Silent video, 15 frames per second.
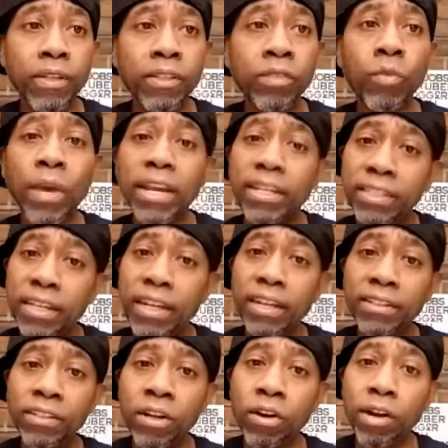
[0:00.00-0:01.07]
the way he did
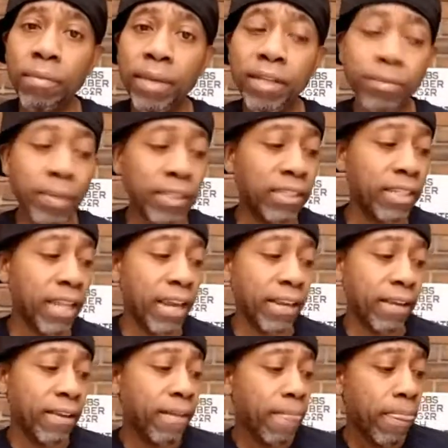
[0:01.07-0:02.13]
it. You know what I mean? Especially
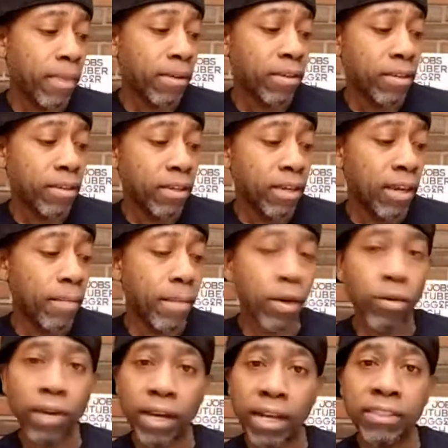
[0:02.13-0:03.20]
like in the
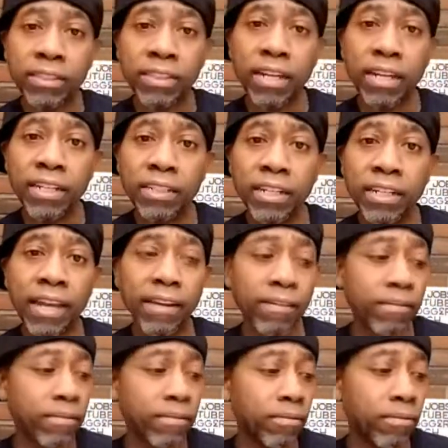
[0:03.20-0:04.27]
middle, like I said, he did
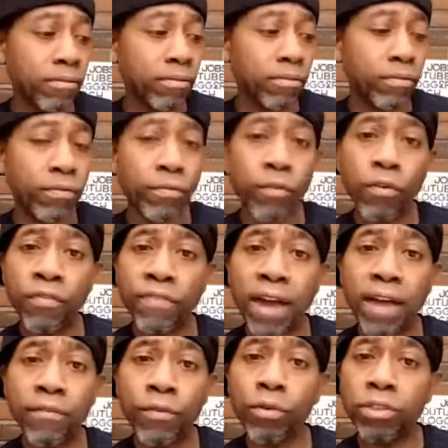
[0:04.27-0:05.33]
like
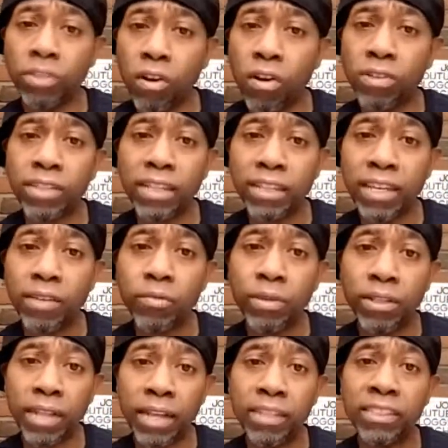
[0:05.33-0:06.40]
four songs, I think,
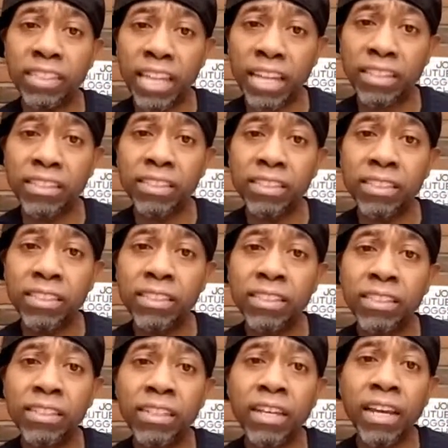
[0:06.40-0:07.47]
with like skits,
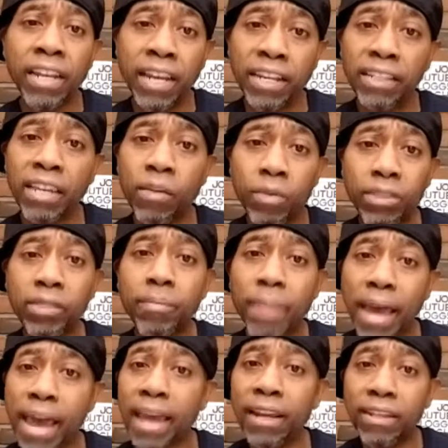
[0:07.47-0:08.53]
and they wasn't
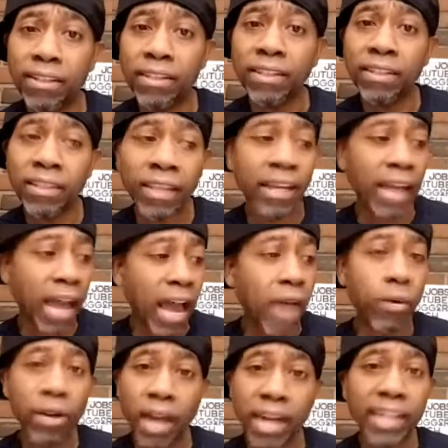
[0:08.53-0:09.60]
bad. Like
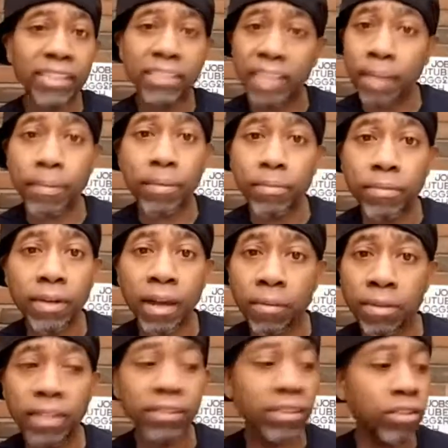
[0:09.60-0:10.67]
I didn't skip them.
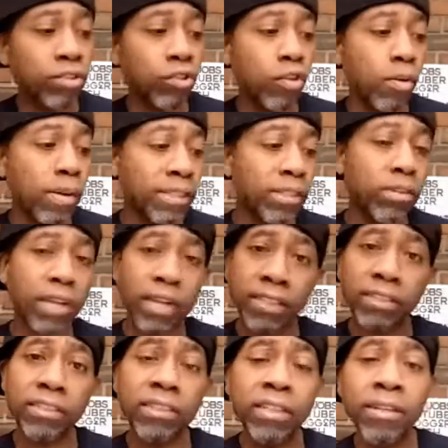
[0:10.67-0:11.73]
I'm listening to them. I said, okay,
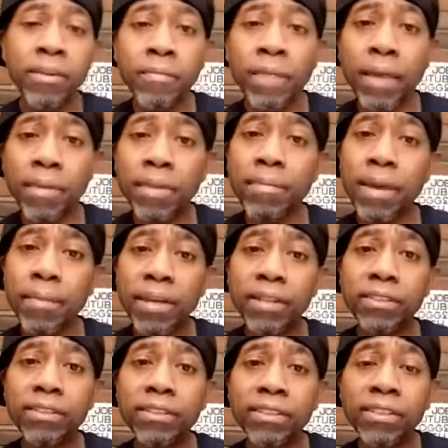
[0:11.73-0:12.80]
this maybe
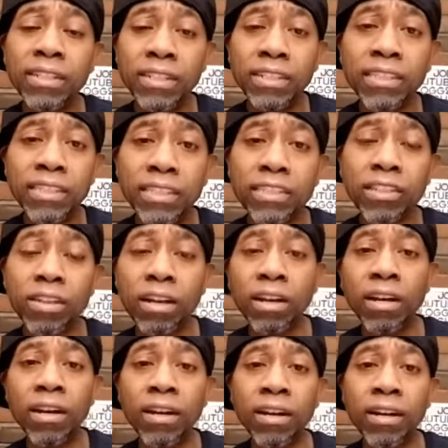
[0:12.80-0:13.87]
this is
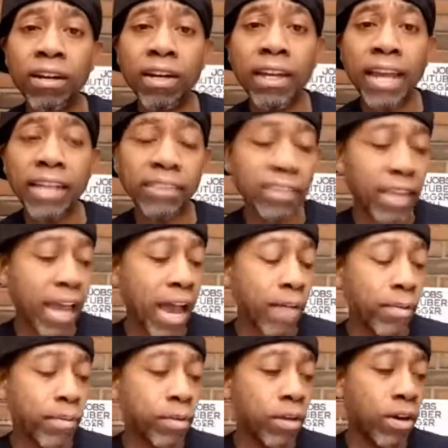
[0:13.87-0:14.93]
a classic
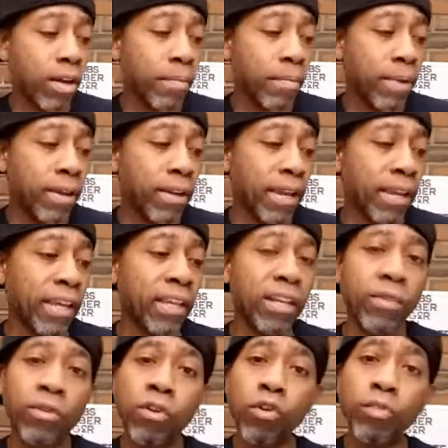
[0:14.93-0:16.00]
album. You know what I mean? Like
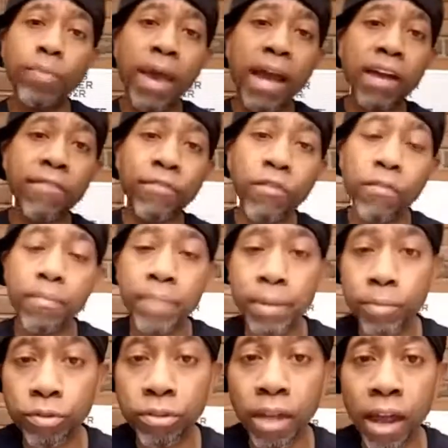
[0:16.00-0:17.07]
it goes back and forth in
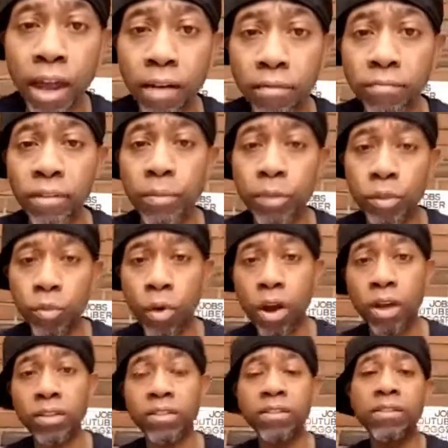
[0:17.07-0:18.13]
people's repertoires